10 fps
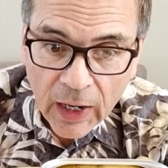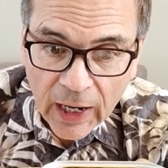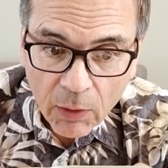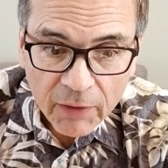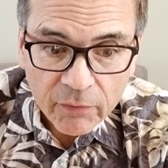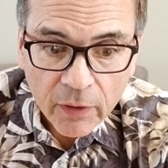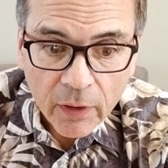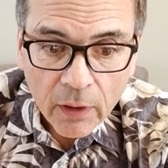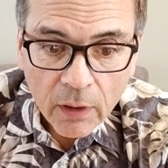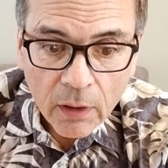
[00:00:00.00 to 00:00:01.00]
However,
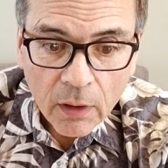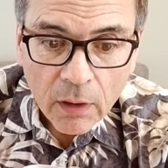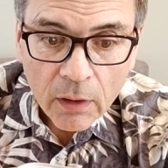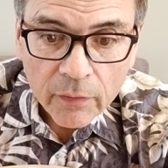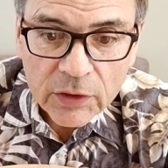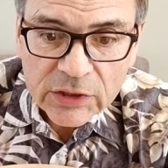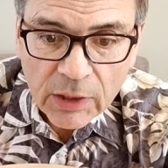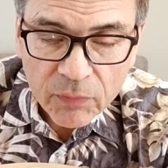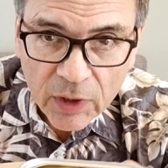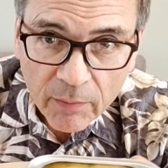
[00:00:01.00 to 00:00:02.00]
there's
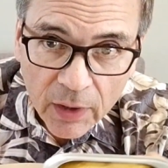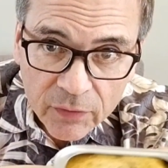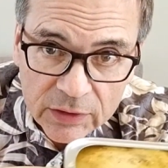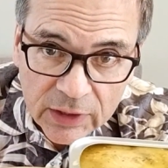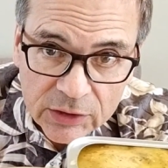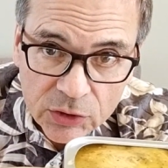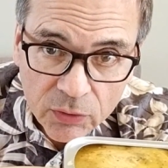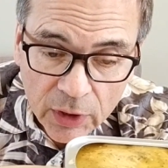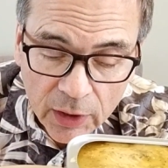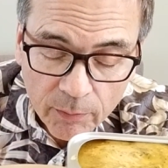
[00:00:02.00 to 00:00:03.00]
something about this that's
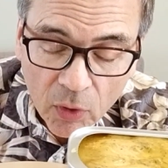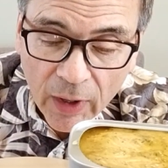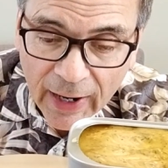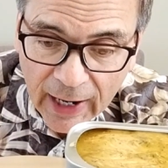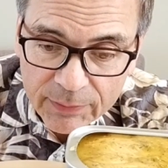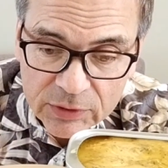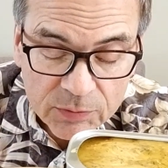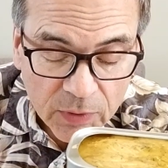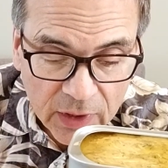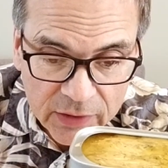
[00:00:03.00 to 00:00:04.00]
unique. Perhaps
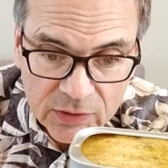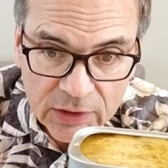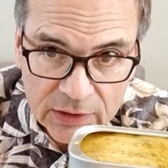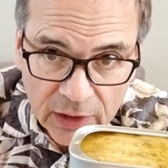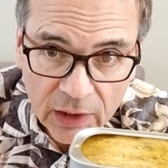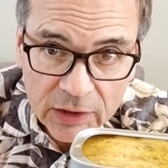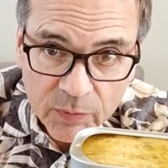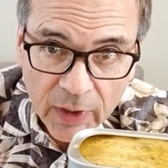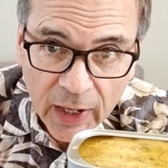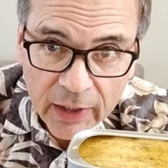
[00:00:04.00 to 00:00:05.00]
it's because the dill has
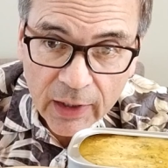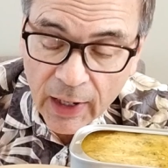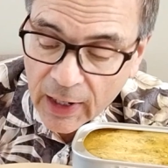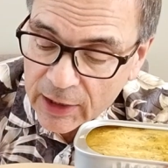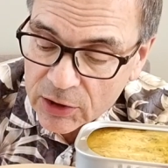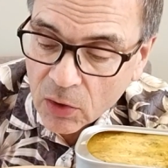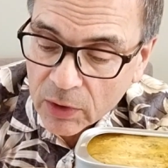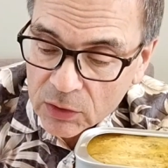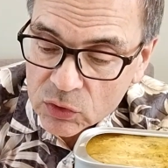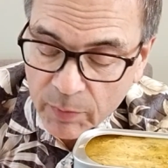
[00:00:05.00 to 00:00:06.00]
been added and I don't
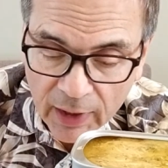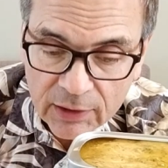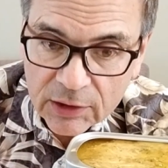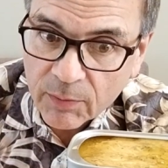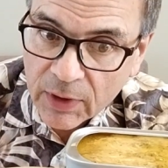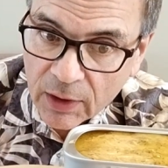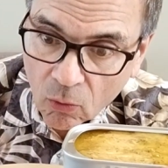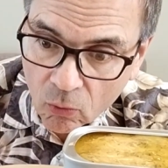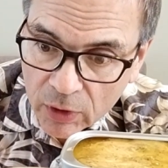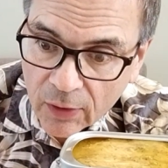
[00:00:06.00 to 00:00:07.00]
expect it to be a
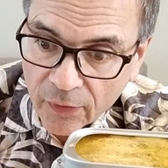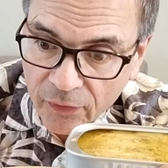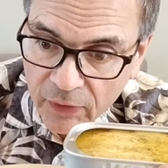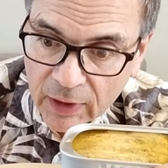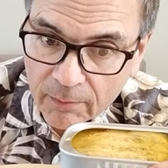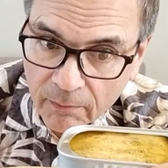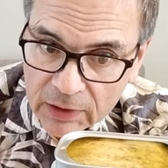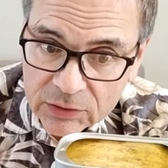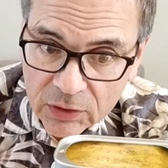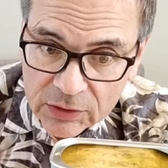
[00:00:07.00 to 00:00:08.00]
real thick
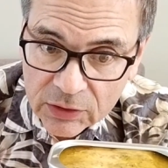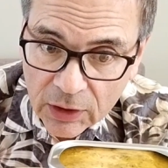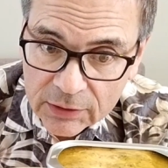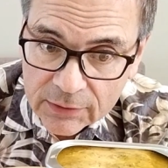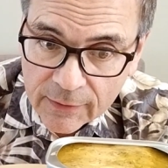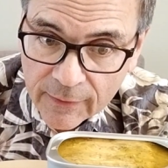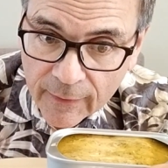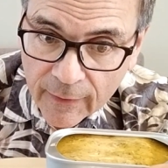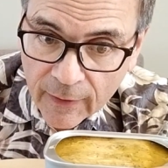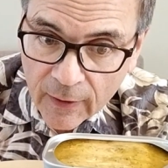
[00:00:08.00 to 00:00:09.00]
mustardy sauce.
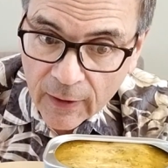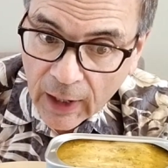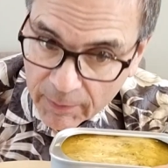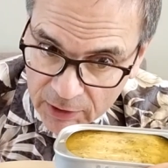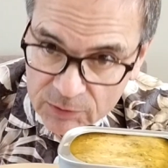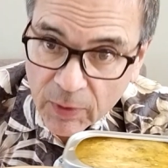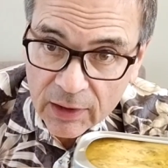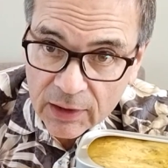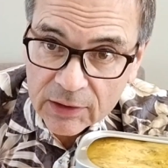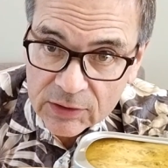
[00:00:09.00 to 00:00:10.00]
I'm
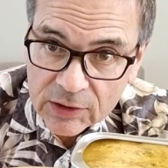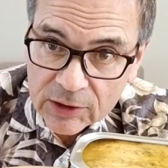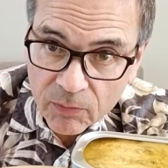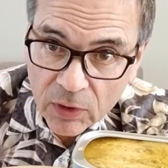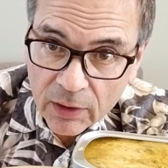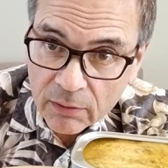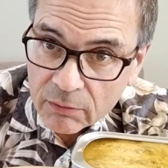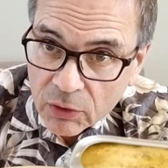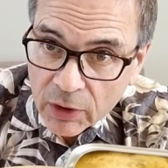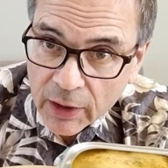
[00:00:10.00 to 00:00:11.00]
expecting to see something
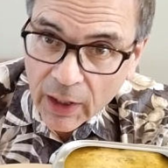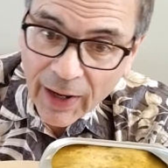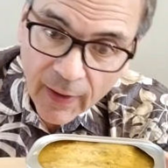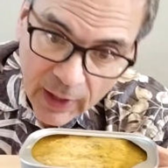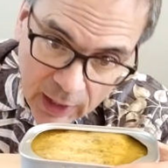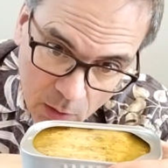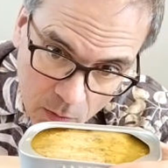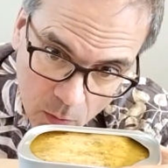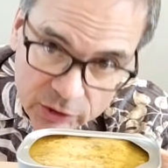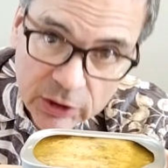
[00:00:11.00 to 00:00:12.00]
unique,
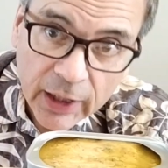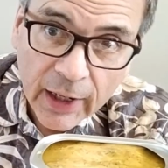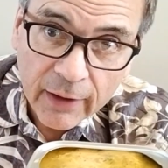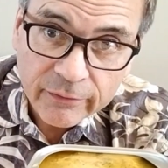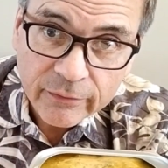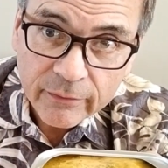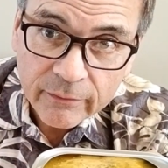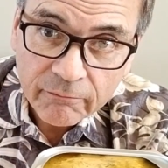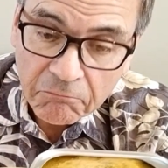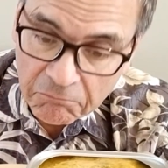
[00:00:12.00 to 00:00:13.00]
which I have.
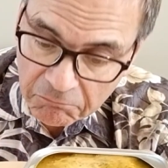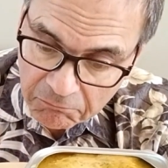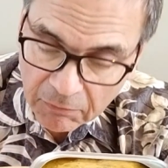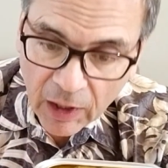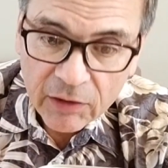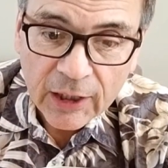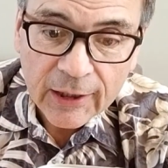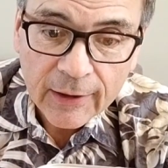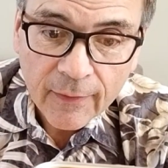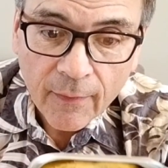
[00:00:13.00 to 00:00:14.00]
I
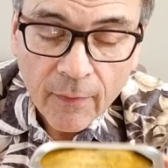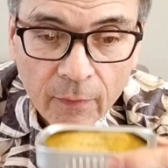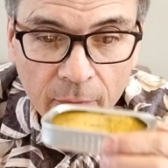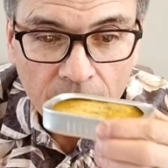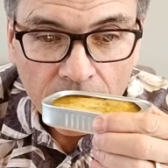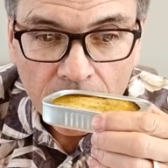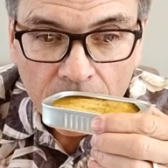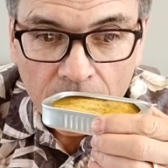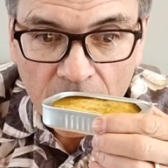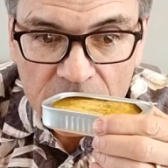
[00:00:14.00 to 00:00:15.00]
think
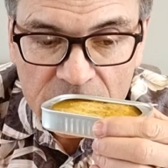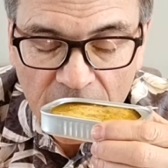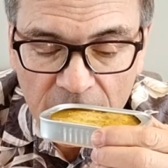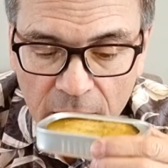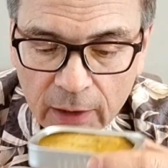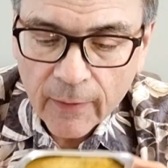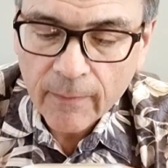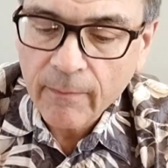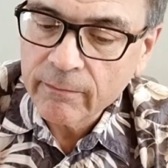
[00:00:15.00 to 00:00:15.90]
aesthetically,